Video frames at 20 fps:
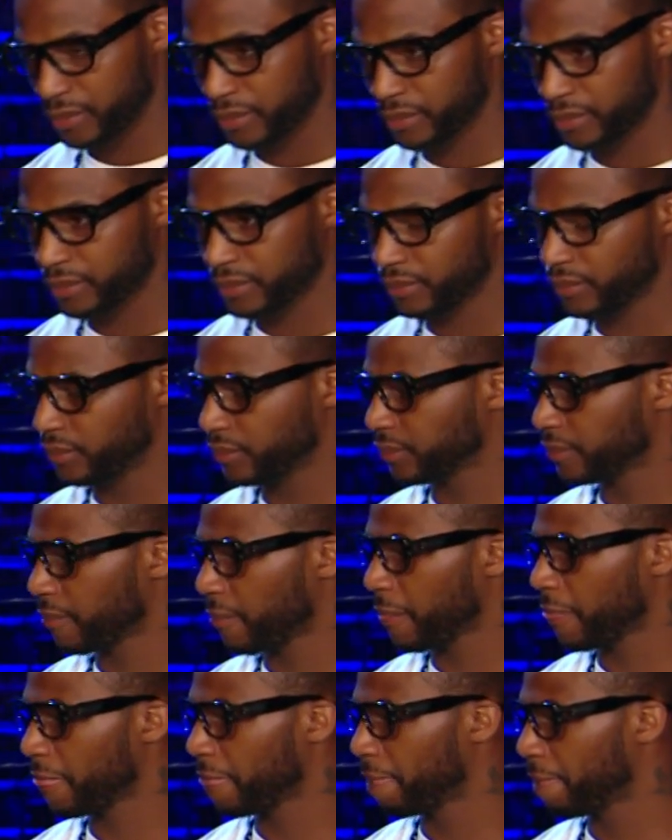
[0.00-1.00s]

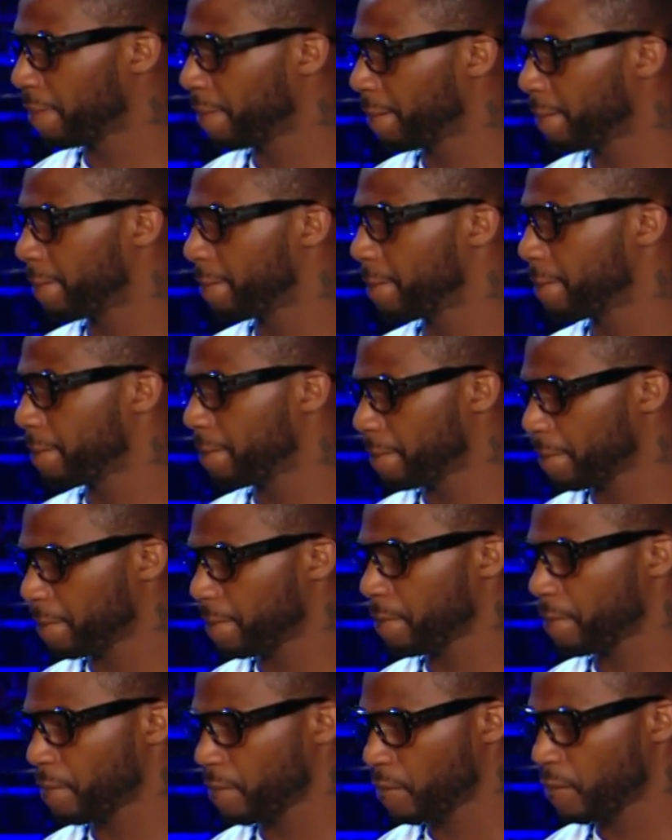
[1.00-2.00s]

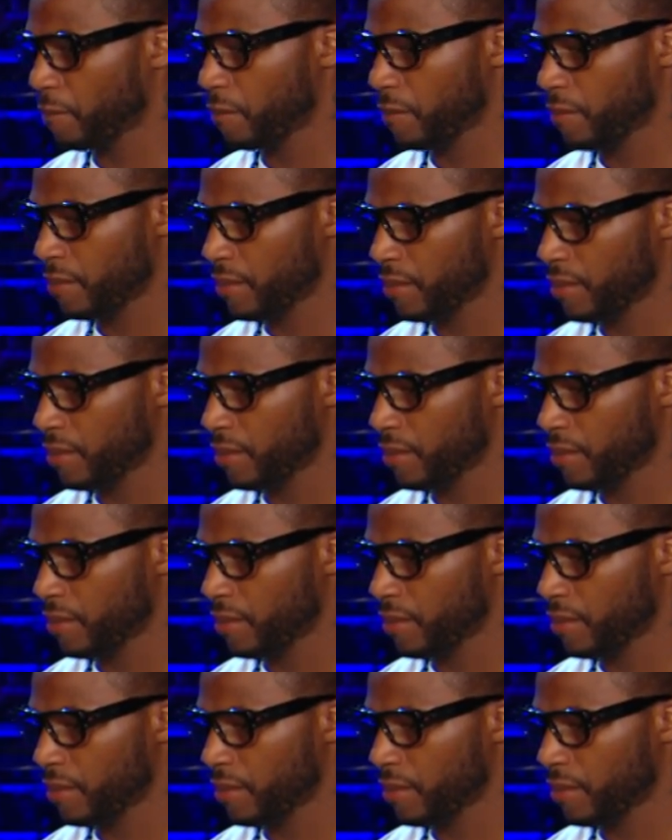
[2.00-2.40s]
The person shown says nothing.